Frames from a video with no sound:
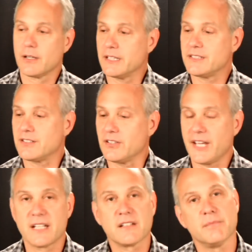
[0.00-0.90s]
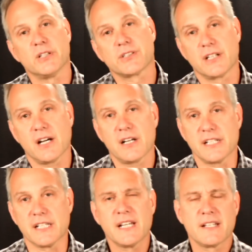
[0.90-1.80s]
It's a land of milk and
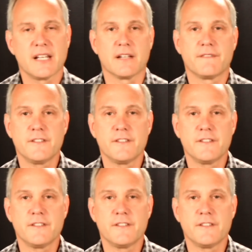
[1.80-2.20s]
honey that if